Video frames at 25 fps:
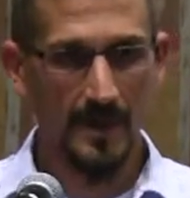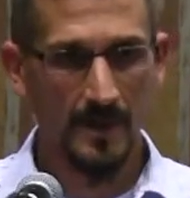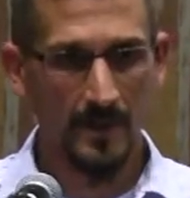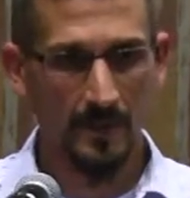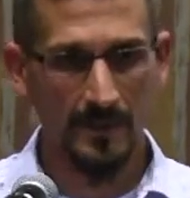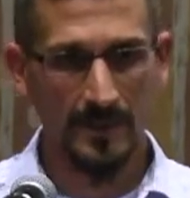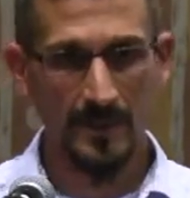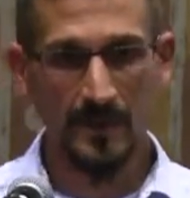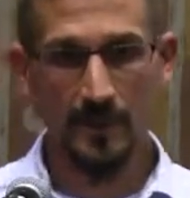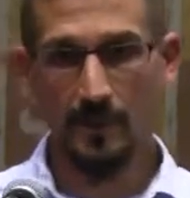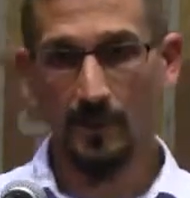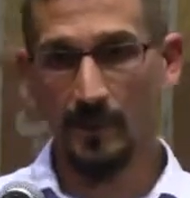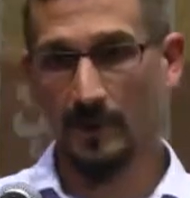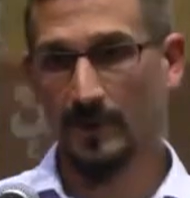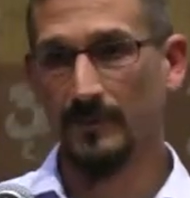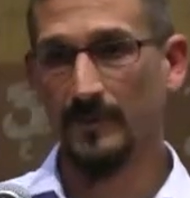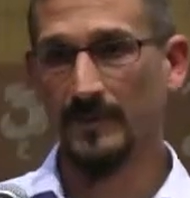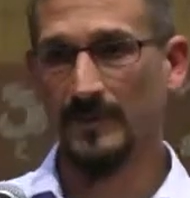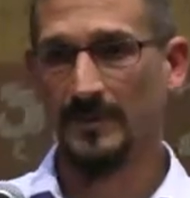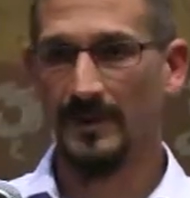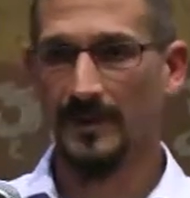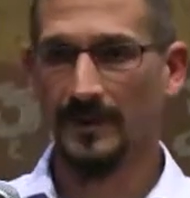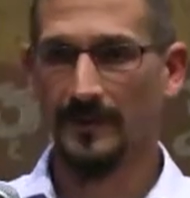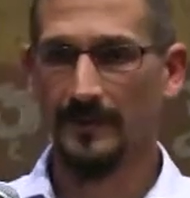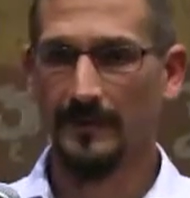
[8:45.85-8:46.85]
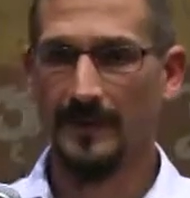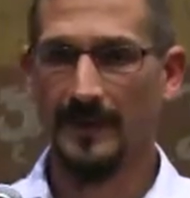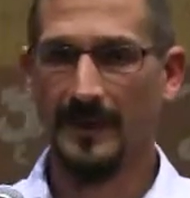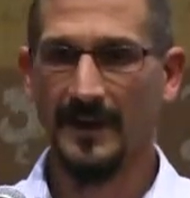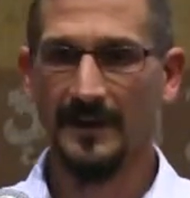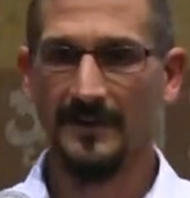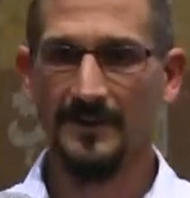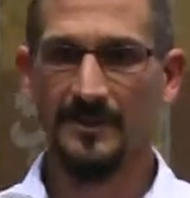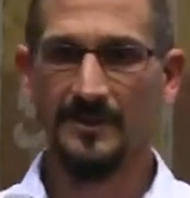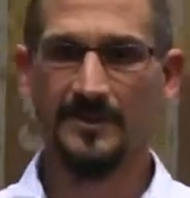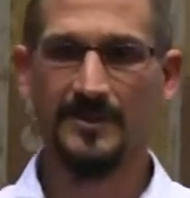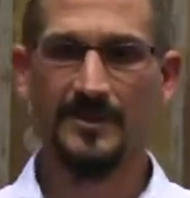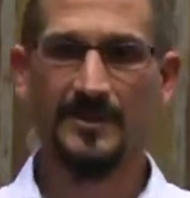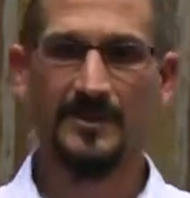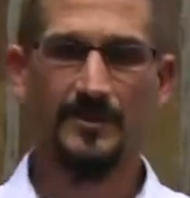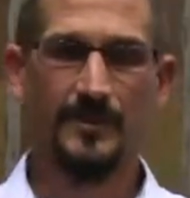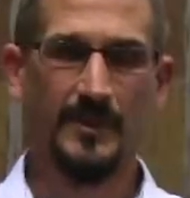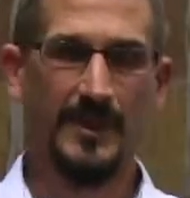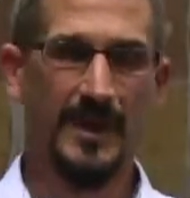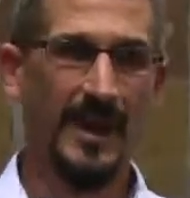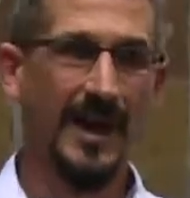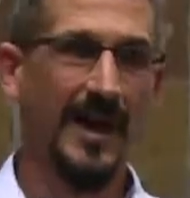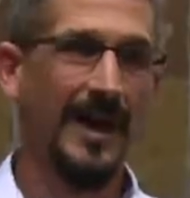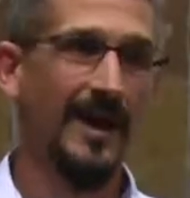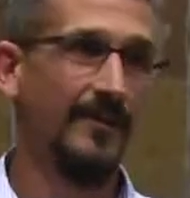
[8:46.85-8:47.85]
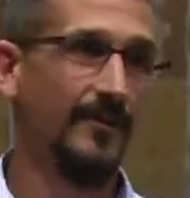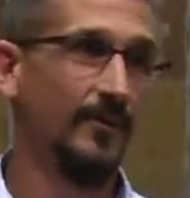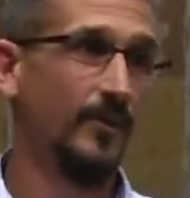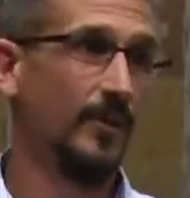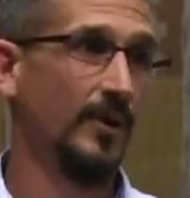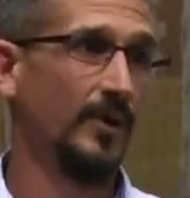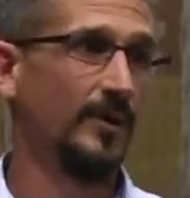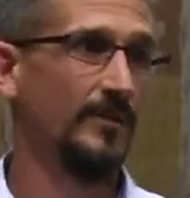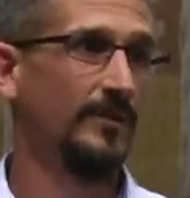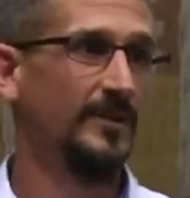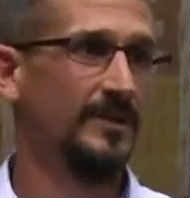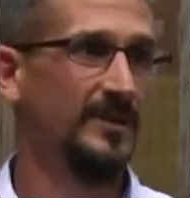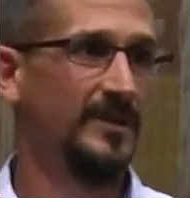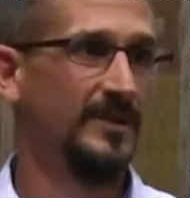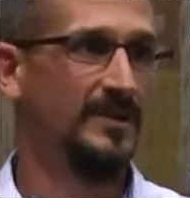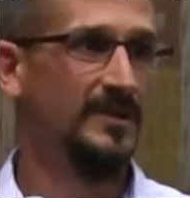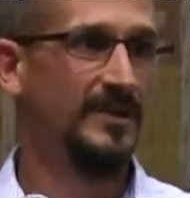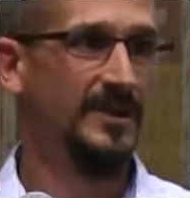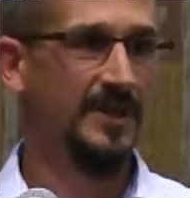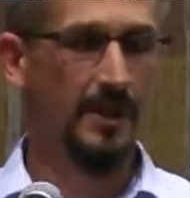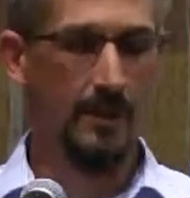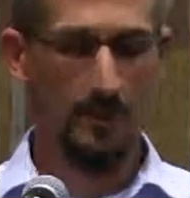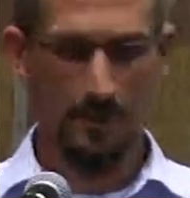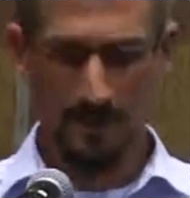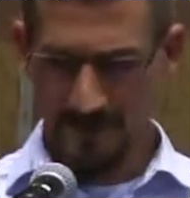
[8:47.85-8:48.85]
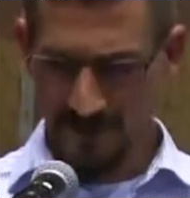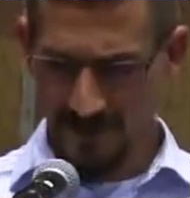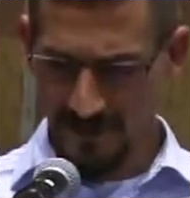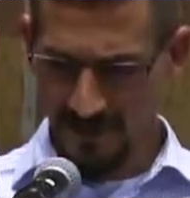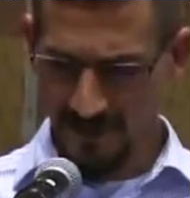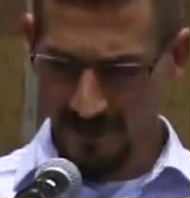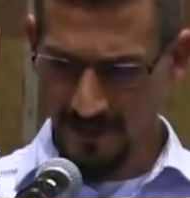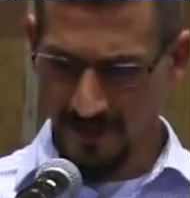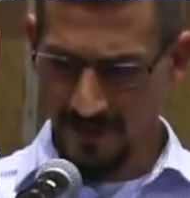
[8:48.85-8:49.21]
We do work with other agencies. We have worked with the DOT.